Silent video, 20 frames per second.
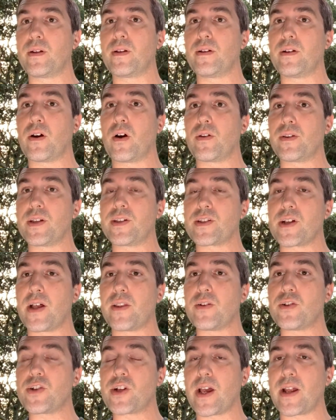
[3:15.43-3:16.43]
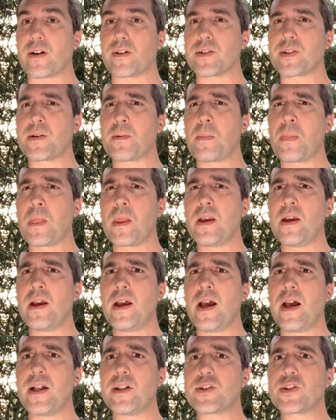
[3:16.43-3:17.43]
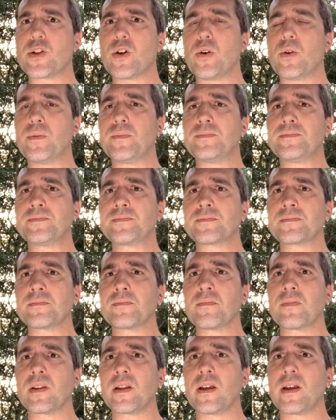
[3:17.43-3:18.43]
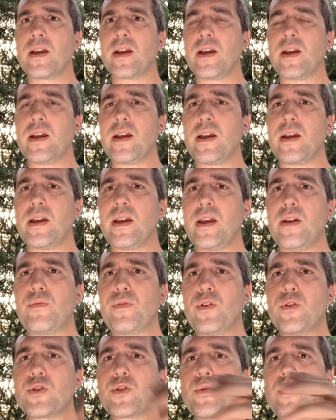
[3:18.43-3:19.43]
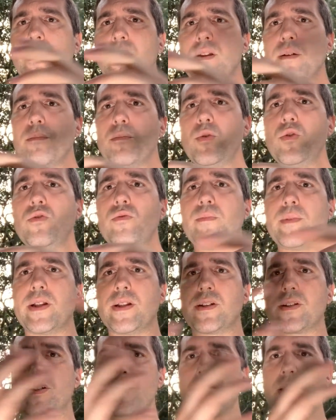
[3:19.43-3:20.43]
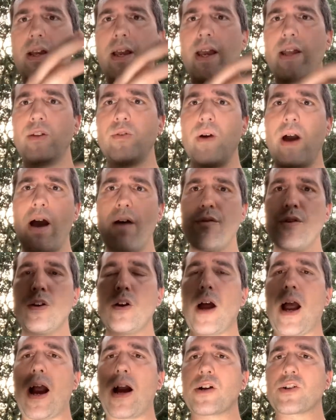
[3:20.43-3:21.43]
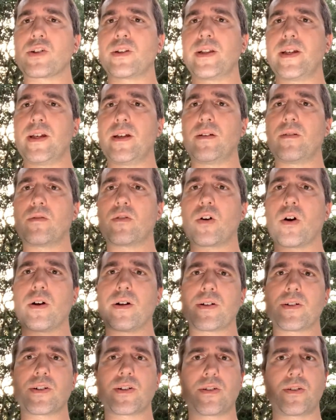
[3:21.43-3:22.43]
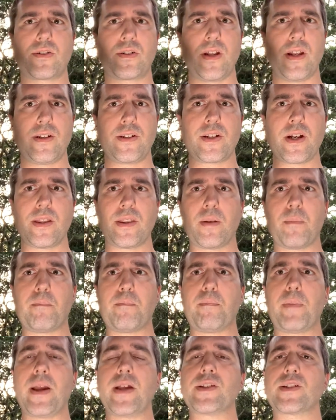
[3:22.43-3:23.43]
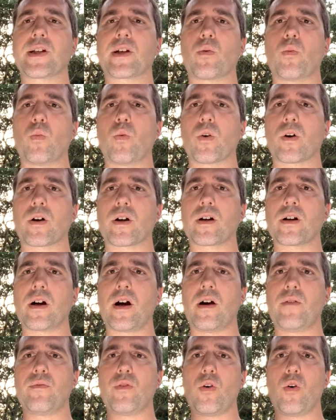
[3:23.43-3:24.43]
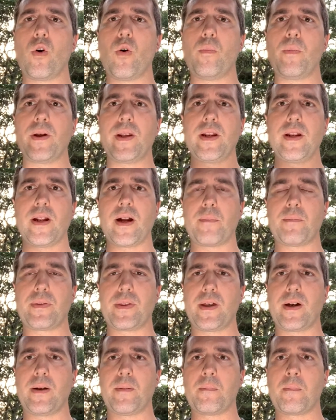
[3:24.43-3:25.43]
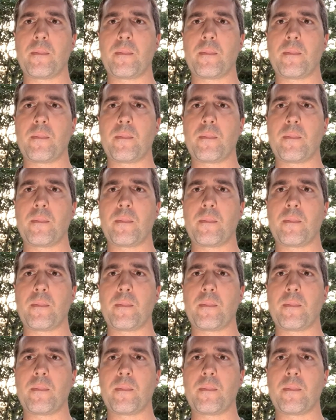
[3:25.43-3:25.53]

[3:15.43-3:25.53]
all these other channels. And so if you're doing the movements and you haven't actually gone and done the basic work of opening up the